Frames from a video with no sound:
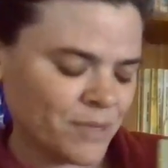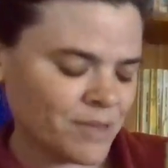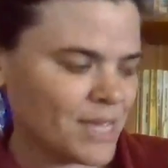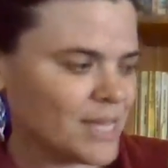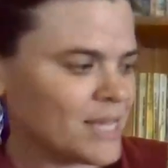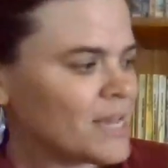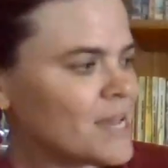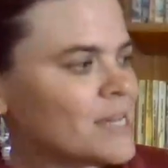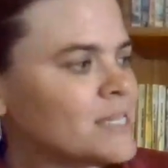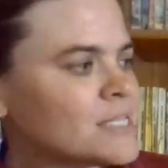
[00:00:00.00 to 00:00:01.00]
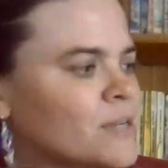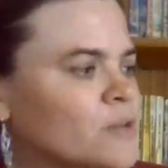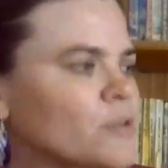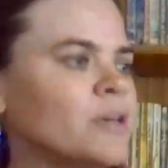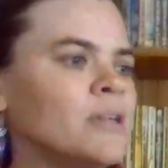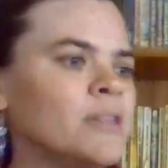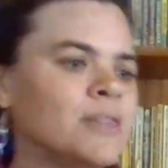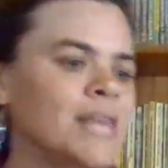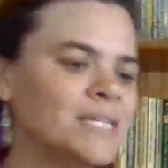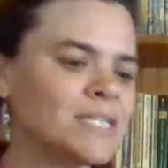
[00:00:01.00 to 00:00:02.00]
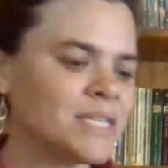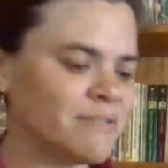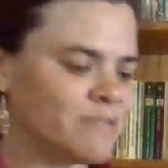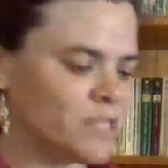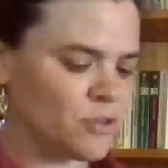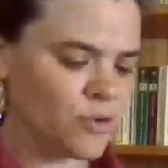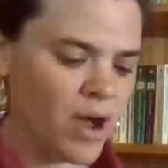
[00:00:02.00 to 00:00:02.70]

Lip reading: Okay, so that just gives you